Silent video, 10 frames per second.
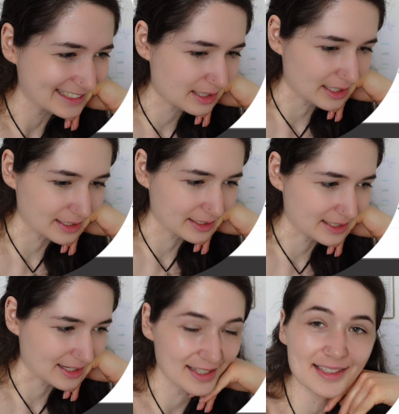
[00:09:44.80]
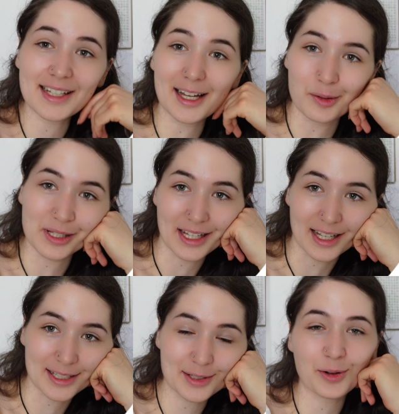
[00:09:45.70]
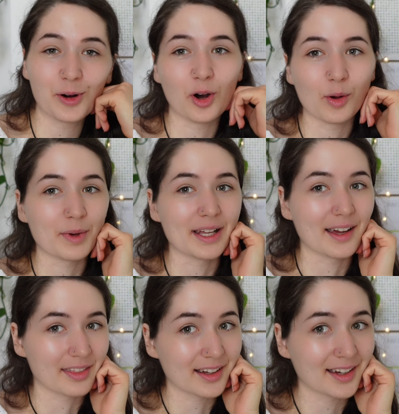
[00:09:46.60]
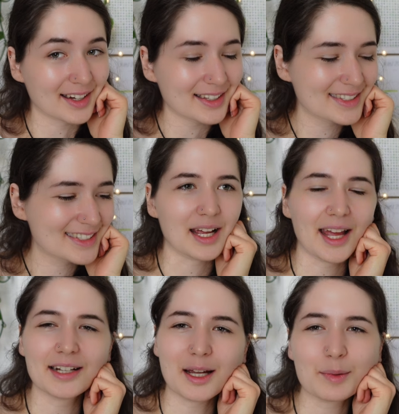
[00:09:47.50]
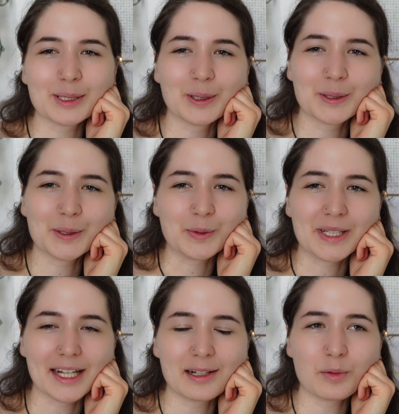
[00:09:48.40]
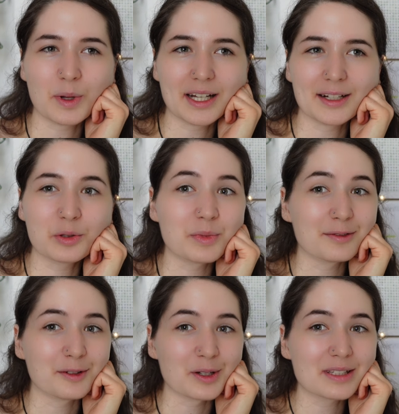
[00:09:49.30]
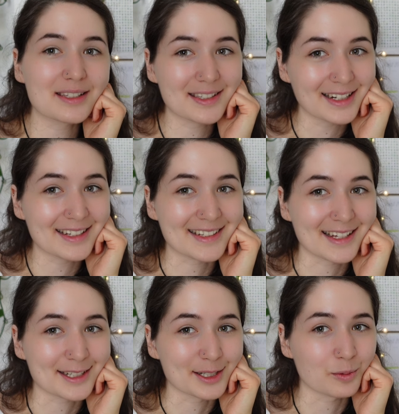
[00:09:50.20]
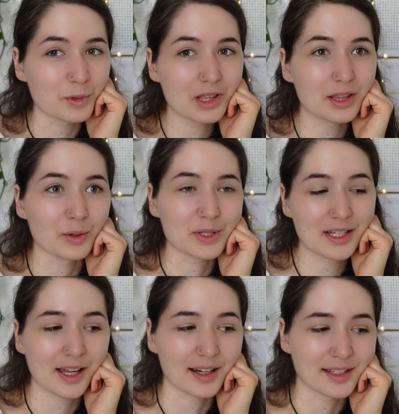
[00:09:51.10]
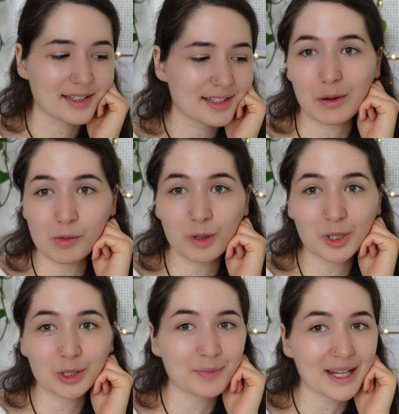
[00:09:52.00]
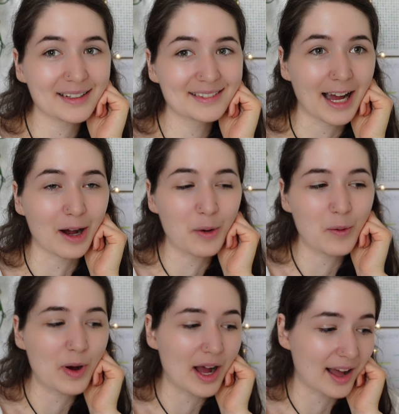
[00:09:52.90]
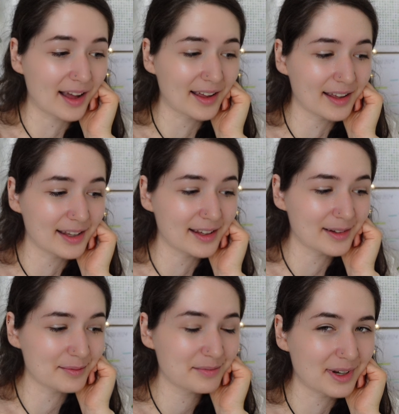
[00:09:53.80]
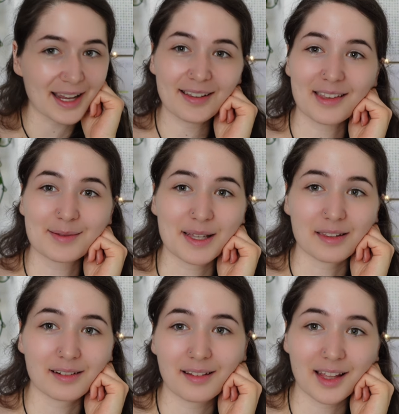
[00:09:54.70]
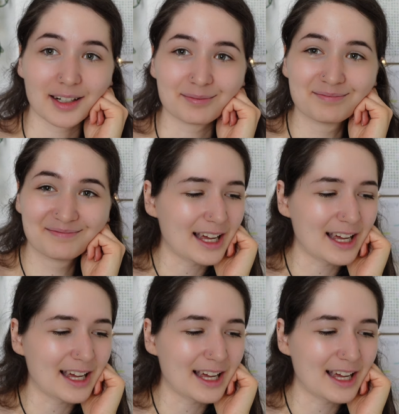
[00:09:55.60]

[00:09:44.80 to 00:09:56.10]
I guess I will add all my other cards, and I will talk to you again when I do my first study session with those cards. I will report back how I like this method then.